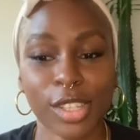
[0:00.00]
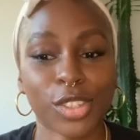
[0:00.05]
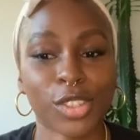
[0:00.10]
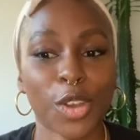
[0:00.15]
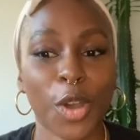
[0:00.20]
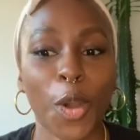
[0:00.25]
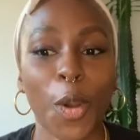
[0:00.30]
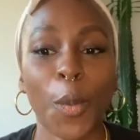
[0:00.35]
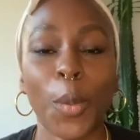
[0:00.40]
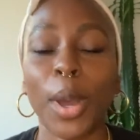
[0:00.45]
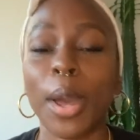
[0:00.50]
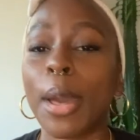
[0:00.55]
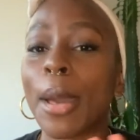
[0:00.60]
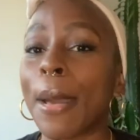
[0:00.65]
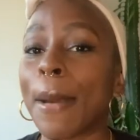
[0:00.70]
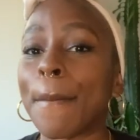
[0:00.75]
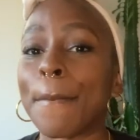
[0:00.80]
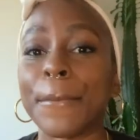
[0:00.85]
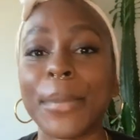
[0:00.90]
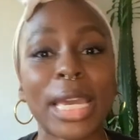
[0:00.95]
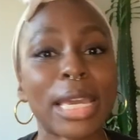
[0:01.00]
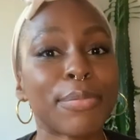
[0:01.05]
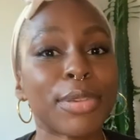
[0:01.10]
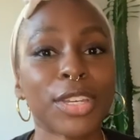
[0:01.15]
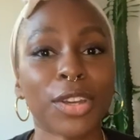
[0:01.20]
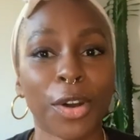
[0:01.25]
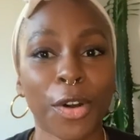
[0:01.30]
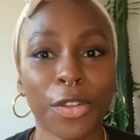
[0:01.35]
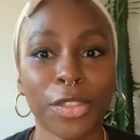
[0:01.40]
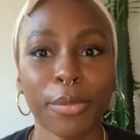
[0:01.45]
so
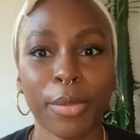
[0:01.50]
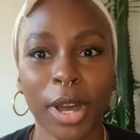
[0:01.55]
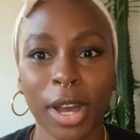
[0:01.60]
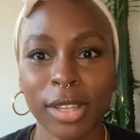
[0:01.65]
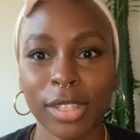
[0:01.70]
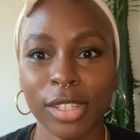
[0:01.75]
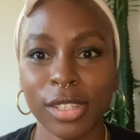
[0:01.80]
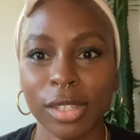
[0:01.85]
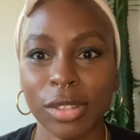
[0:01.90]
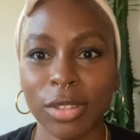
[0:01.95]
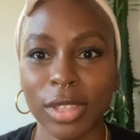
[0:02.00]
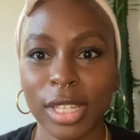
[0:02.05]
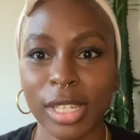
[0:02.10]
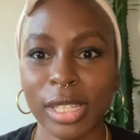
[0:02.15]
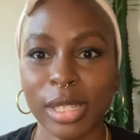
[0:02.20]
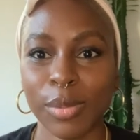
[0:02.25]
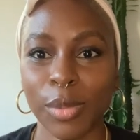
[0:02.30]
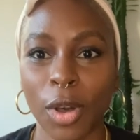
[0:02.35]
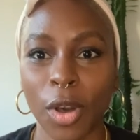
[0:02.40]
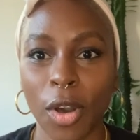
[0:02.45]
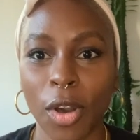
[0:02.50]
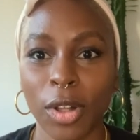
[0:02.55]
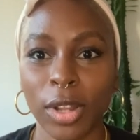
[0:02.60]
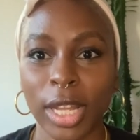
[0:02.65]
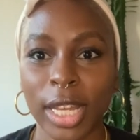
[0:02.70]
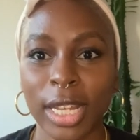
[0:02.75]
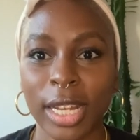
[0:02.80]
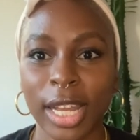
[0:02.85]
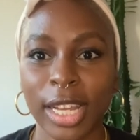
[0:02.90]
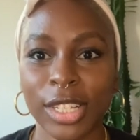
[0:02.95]
maybe all the boxes are this small
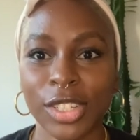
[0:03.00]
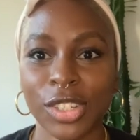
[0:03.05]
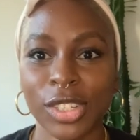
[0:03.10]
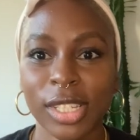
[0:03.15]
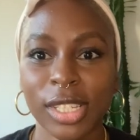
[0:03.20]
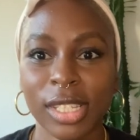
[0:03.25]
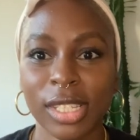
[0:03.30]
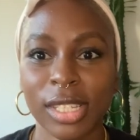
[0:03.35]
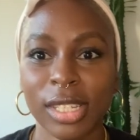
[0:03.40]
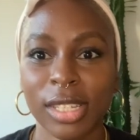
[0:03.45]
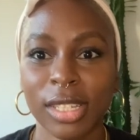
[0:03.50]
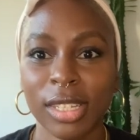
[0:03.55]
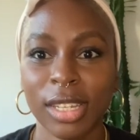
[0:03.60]
and I just